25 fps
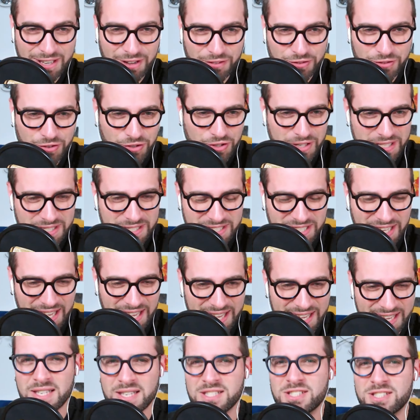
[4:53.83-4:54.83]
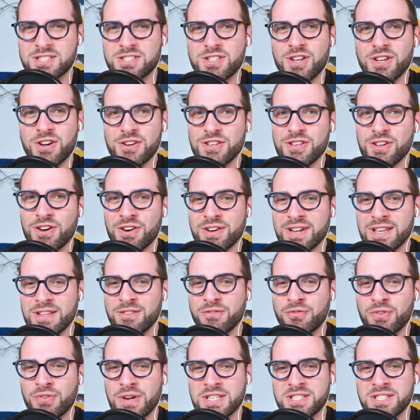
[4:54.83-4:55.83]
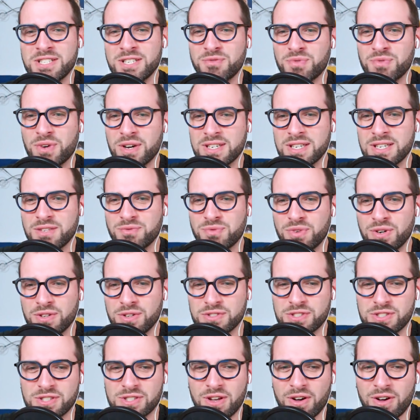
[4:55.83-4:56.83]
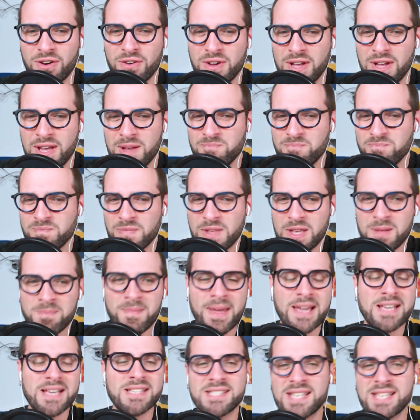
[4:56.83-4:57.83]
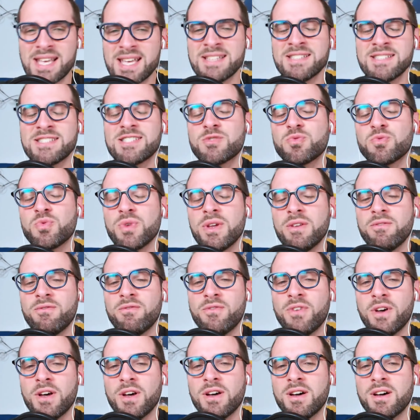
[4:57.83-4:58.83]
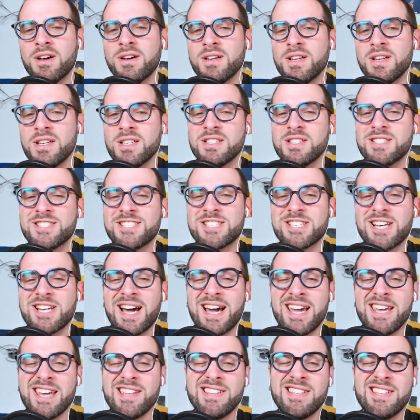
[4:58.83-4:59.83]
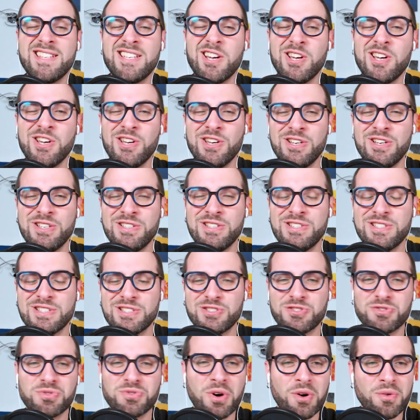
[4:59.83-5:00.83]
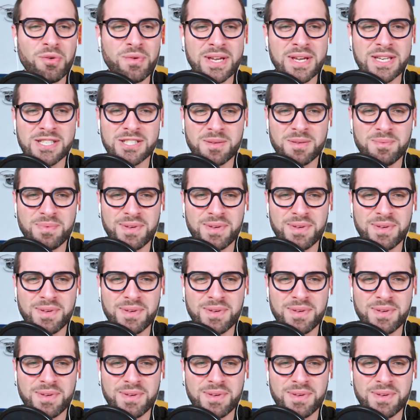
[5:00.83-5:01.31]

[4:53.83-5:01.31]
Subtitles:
of Green Day. It's so young and fresh in rock and roll. So it makes sense with the childhood drawings a